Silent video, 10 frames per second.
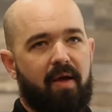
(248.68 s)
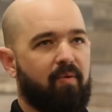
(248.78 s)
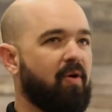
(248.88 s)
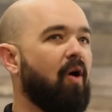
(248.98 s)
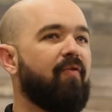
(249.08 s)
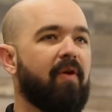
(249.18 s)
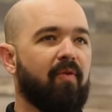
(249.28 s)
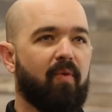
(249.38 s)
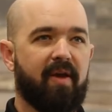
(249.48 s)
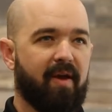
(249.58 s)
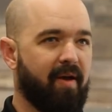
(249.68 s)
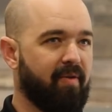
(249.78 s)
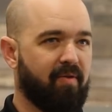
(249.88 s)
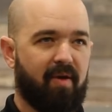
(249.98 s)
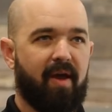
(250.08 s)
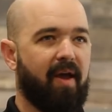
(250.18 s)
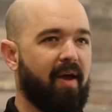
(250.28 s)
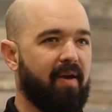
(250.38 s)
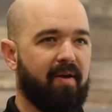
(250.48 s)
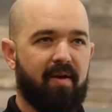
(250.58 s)
he was golfing on the weekends
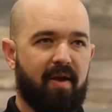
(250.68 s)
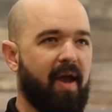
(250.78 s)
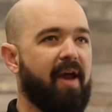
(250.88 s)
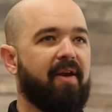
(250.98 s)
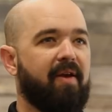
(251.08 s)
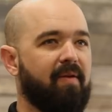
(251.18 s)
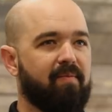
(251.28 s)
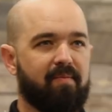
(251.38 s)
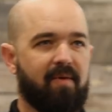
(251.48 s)
and he hated it.